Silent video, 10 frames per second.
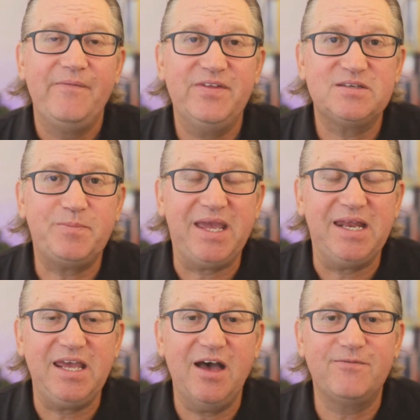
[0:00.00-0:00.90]

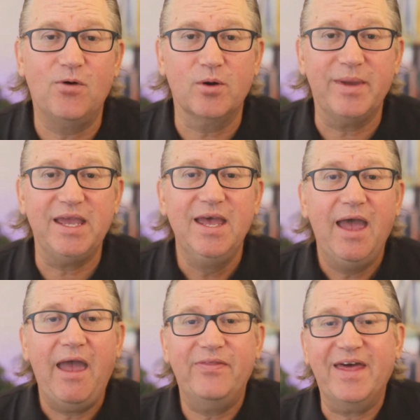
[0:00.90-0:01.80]
PDF for me.
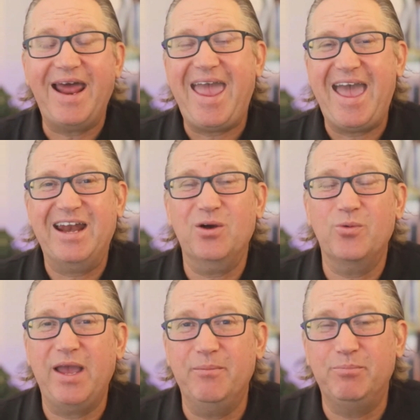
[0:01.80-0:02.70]
And then I had it
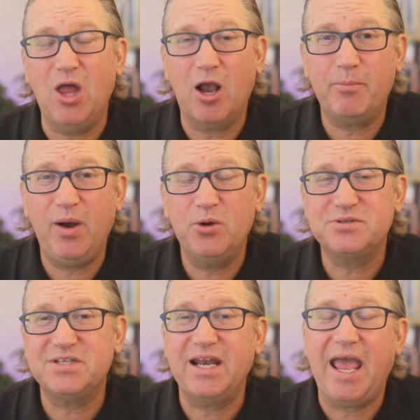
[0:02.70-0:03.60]
write blog
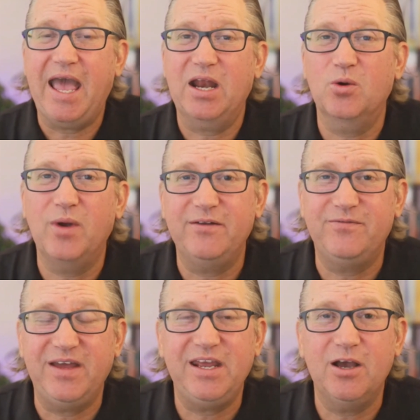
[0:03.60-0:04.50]
posts and I had it write
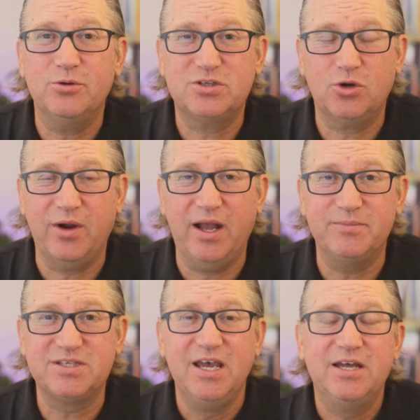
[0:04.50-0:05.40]
video
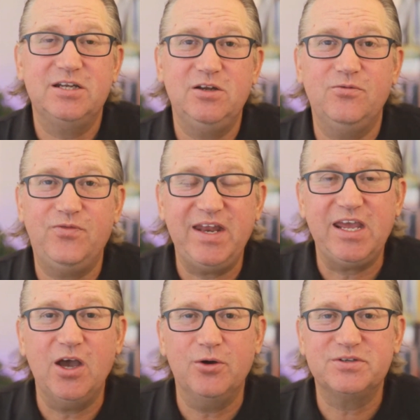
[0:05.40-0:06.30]
scripts to do
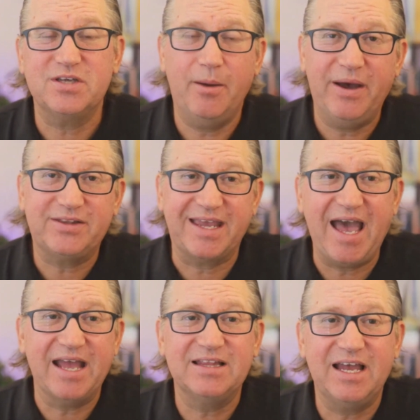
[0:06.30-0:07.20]
videos about the
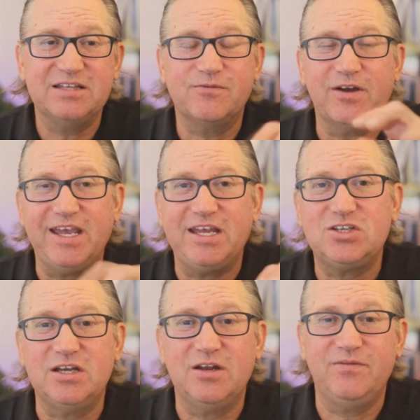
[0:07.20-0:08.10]
guidelines for each
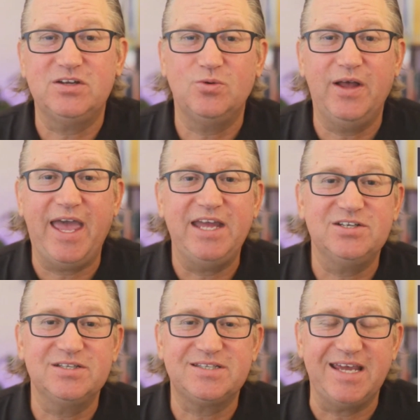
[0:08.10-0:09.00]
individual
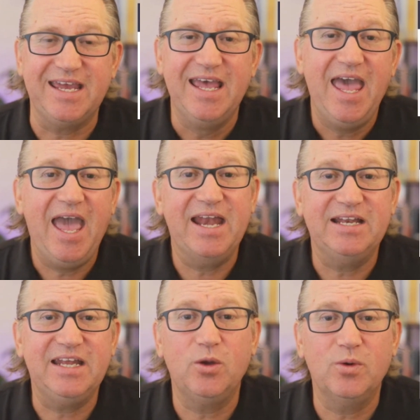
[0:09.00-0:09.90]
agency. And it
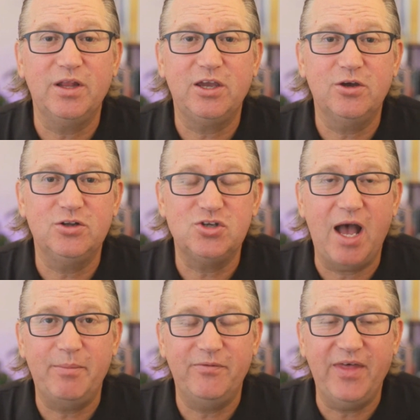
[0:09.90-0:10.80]
did a really good
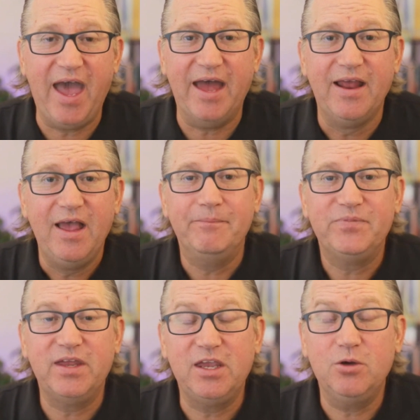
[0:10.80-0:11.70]
job of that.
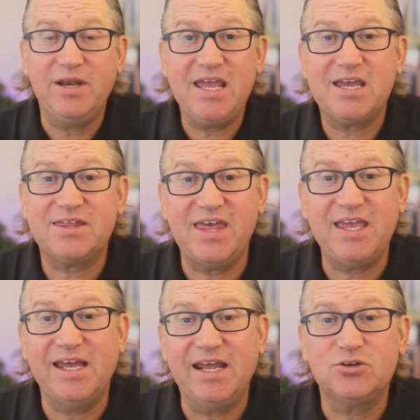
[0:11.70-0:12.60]
The unique
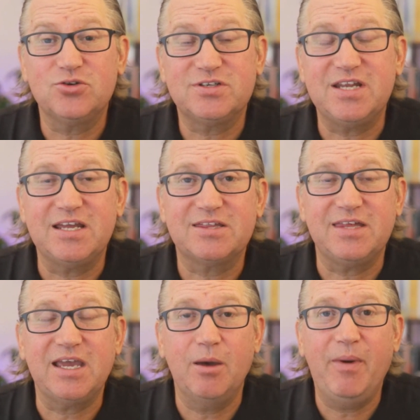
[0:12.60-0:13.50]
thing and interesting
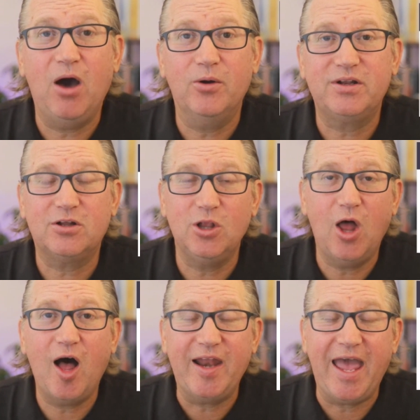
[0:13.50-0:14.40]
thing about
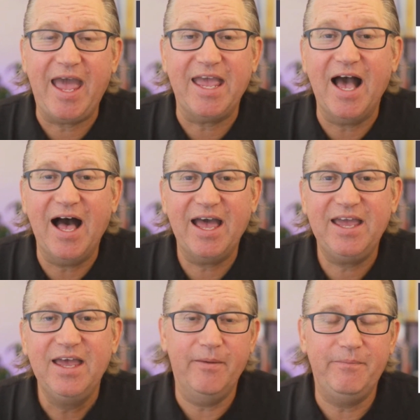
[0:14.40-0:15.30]
Claude AI,
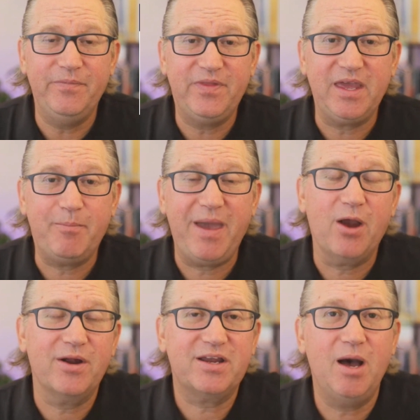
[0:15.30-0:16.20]
the
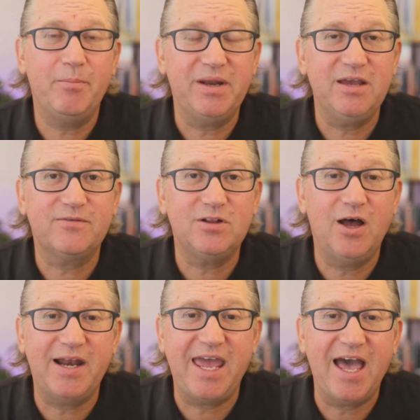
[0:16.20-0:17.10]
parent company of
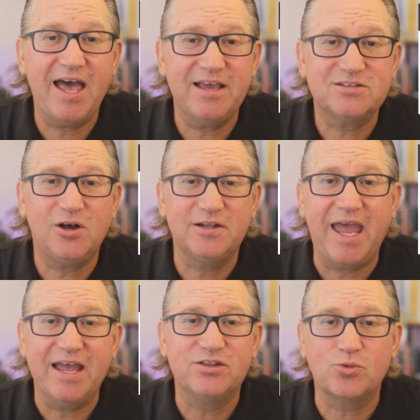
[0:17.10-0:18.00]
Claude AI is called
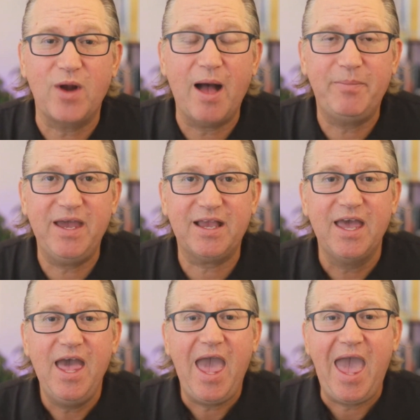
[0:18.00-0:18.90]
Anthropic,
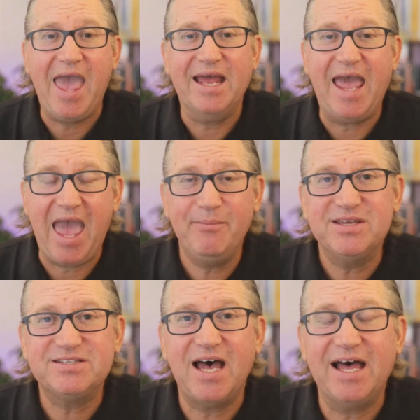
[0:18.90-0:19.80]
and
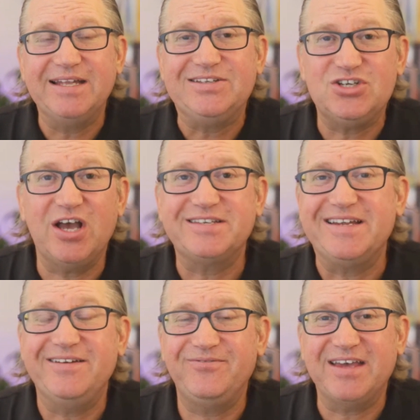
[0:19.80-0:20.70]
Amazon just
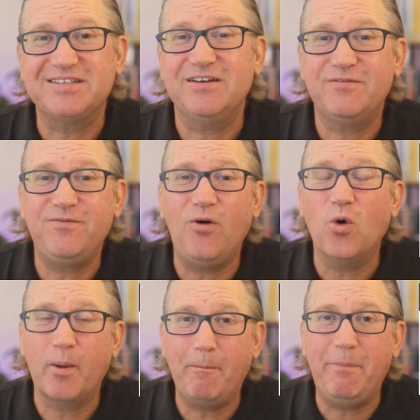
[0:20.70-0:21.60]
invested
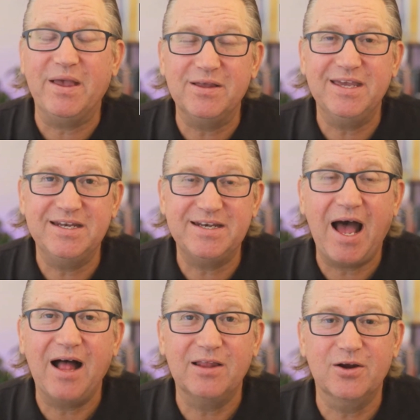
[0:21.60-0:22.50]
$4 billion in
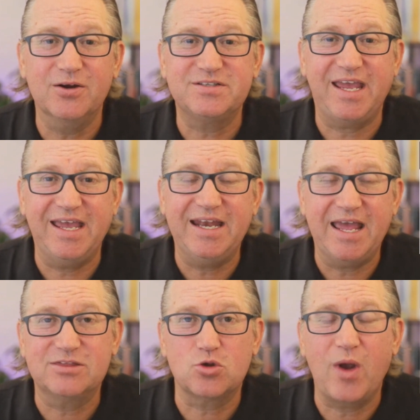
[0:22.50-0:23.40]

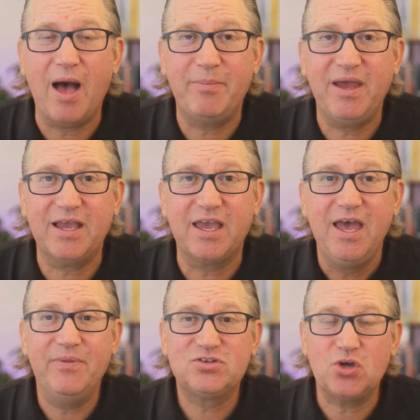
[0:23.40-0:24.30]
Anthropic.
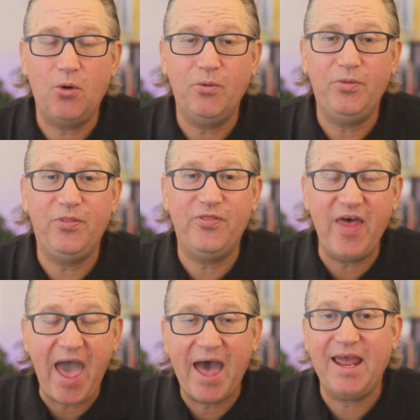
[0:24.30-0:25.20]
So
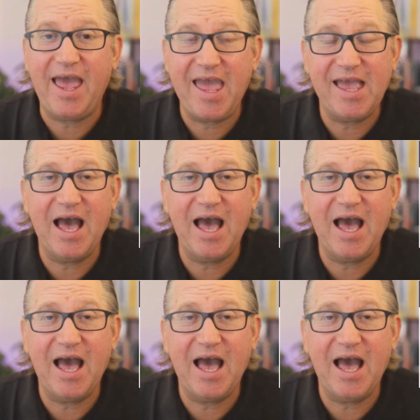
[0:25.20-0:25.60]
that AI